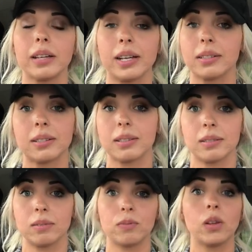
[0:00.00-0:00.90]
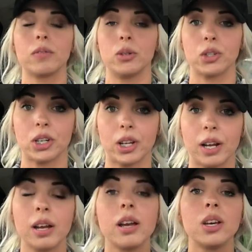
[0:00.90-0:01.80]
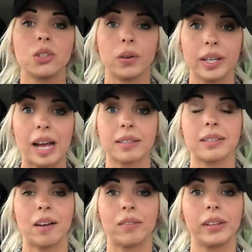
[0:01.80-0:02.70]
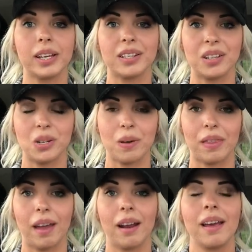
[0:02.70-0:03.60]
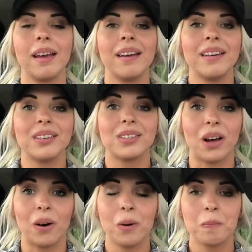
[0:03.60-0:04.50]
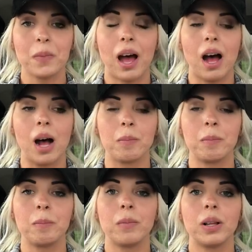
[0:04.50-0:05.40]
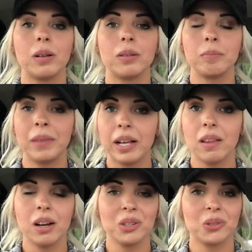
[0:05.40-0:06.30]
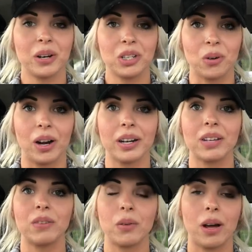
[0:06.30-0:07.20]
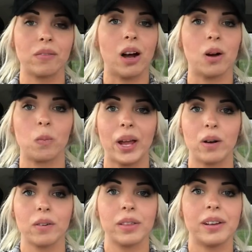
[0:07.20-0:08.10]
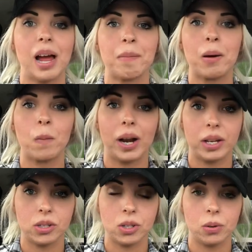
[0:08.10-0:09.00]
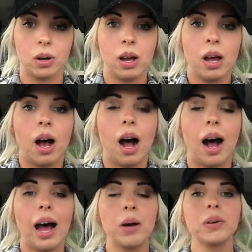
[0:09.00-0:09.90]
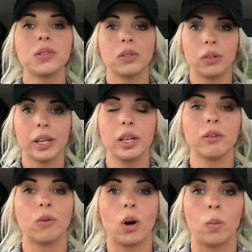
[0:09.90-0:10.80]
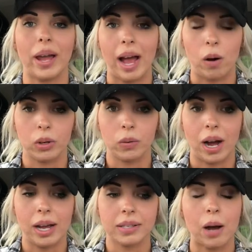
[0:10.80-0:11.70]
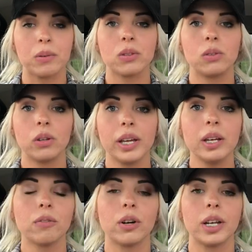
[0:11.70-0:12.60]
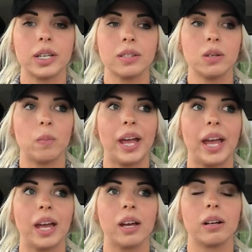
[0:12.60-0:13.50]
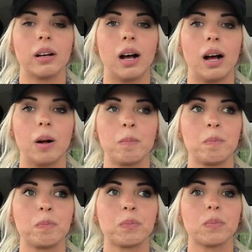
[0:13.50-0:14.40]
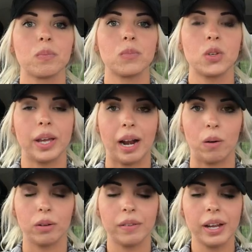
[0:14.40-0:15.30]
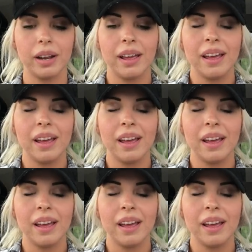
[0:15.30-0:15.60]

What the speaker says: It's full of nutrition. So yes, definitely continue with it. So, make a long story short, even though I've gone way over the time I wanted to, I was looking for a way out, you guys. I was looking for an easy way to get out of it.